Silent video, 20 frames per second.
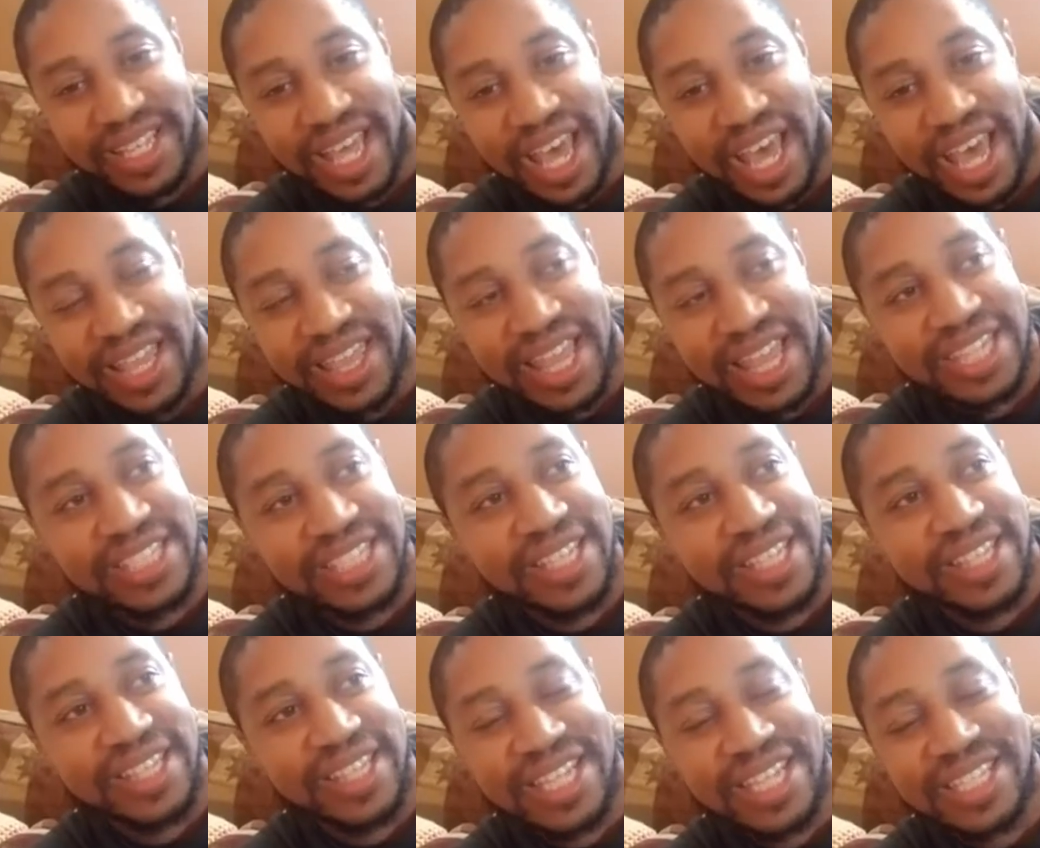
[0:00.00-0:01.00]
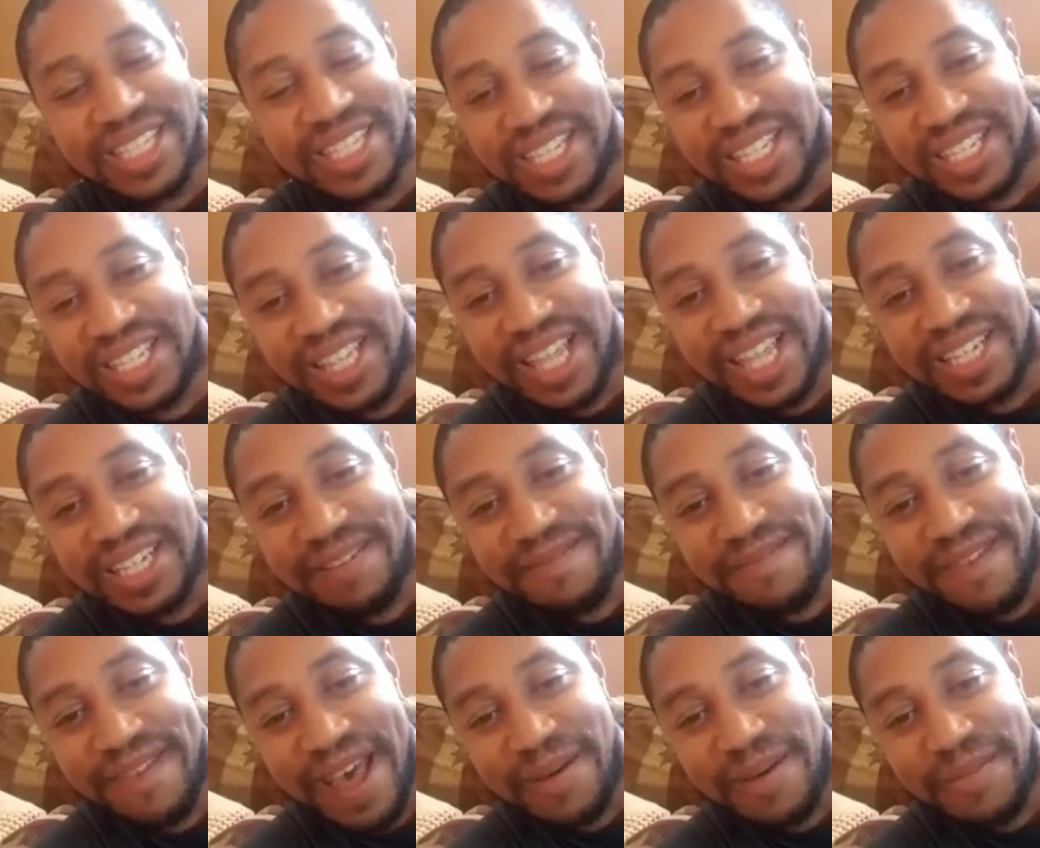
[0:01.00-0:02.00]
that's a
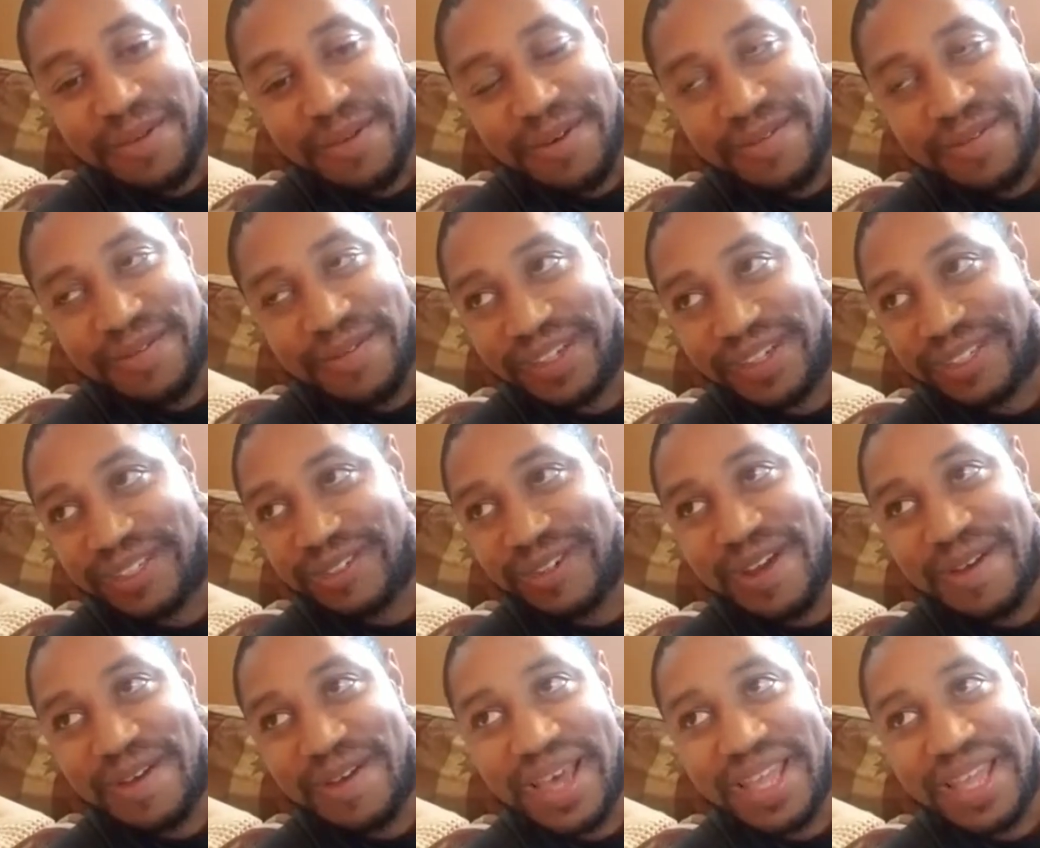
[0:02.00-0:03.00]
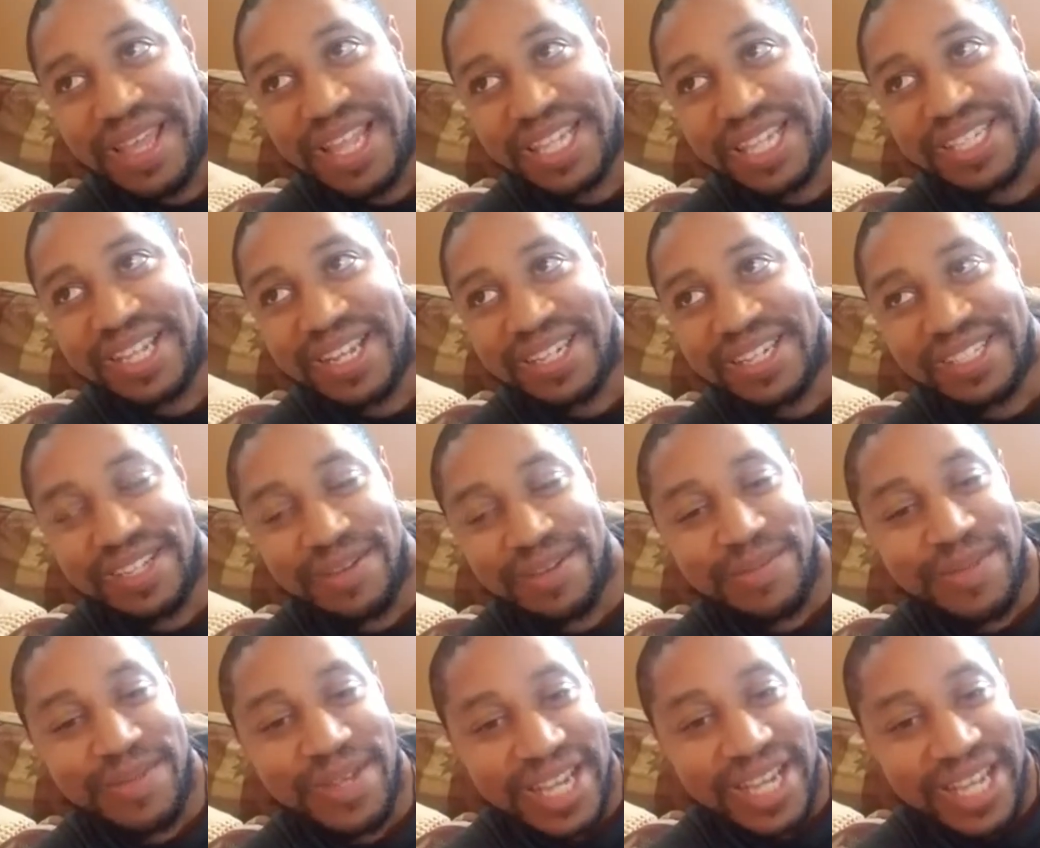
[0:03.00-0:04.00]
foul move on Trump, man. That's on
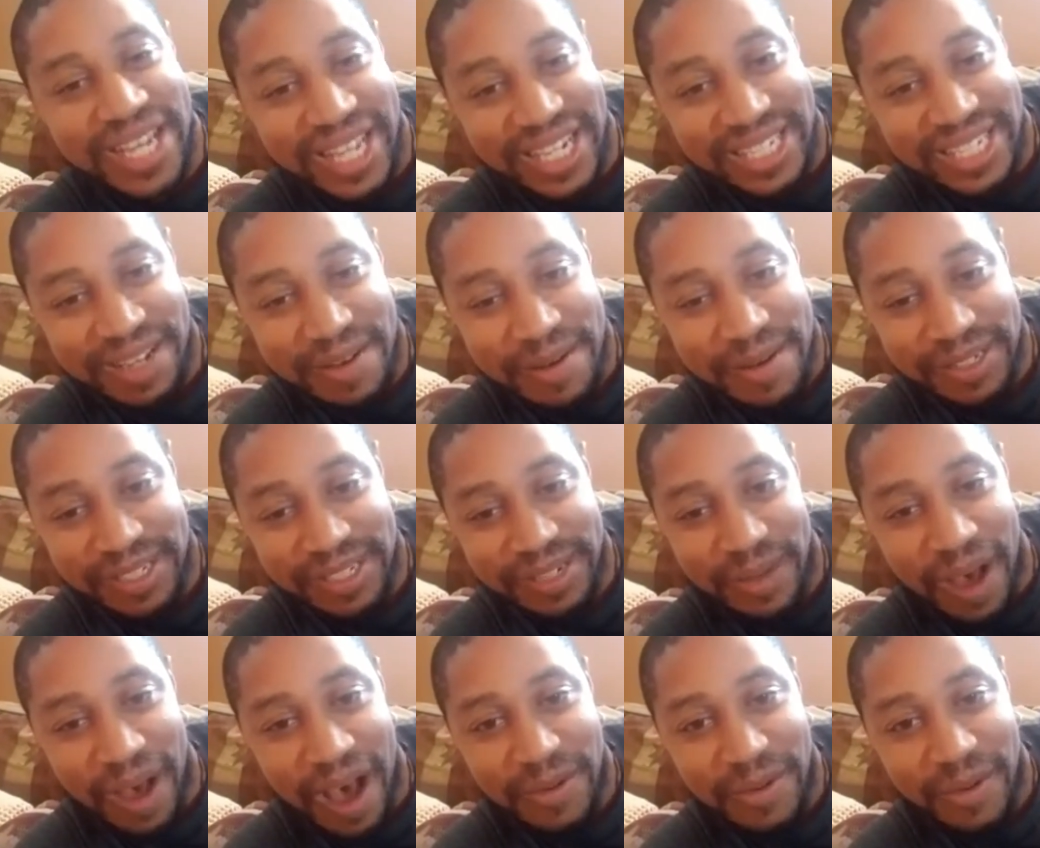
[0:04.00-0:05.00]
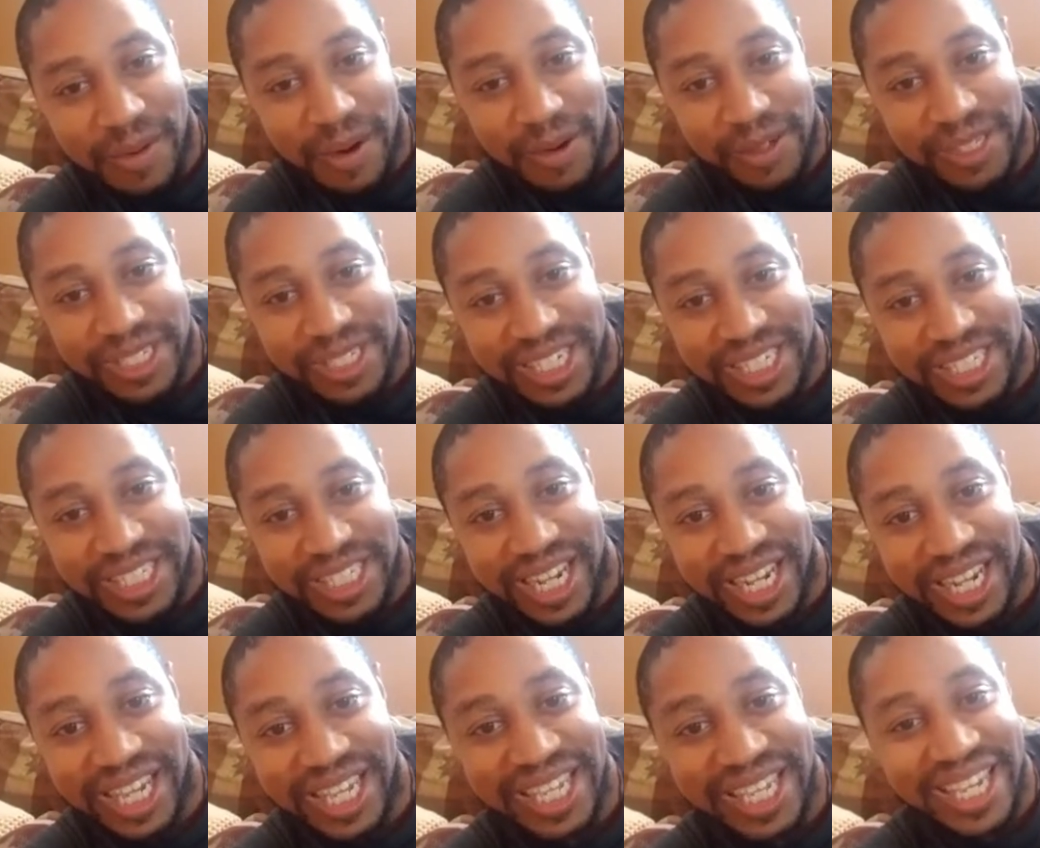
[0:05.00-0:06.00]
some Omarosa
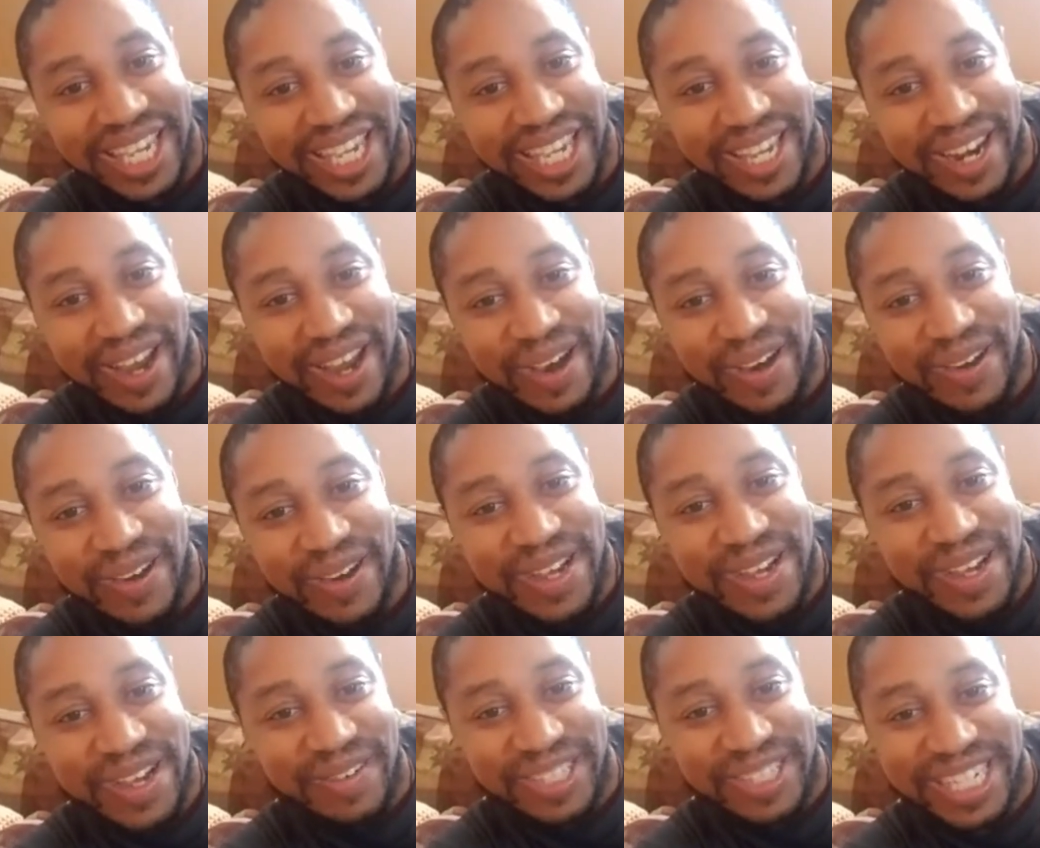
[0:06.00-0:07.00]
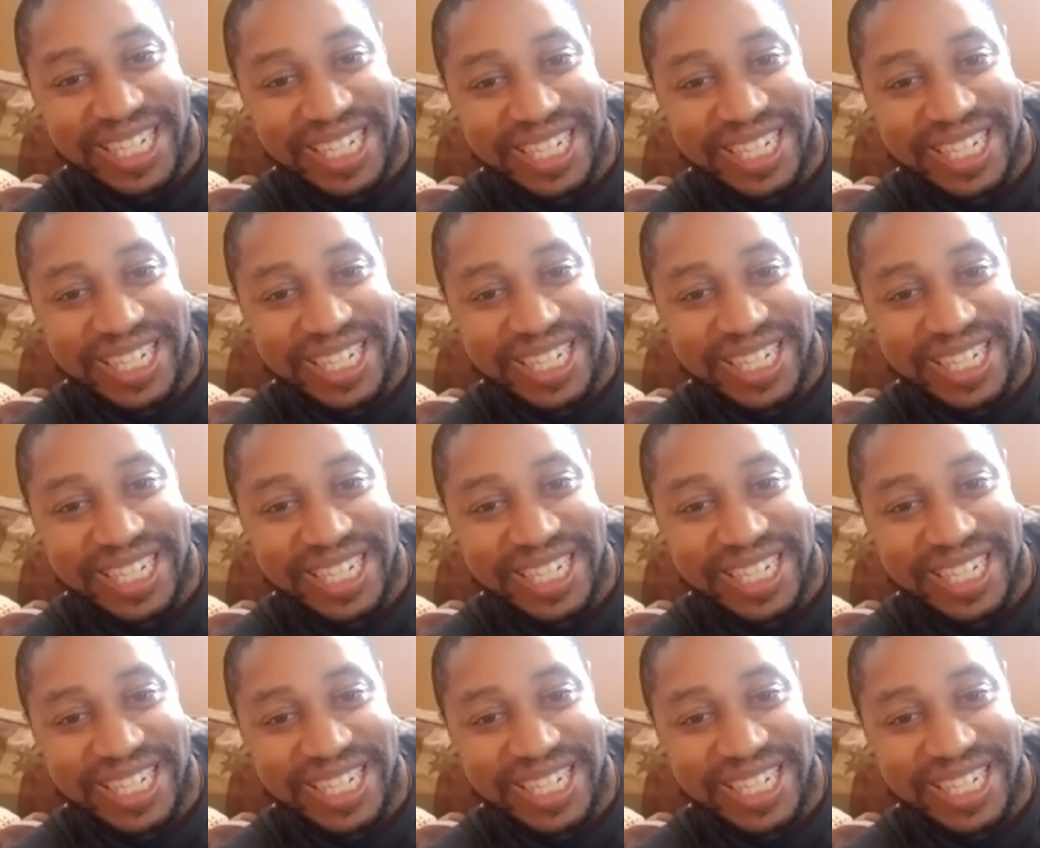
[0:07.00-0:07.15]
shit, you know, where she's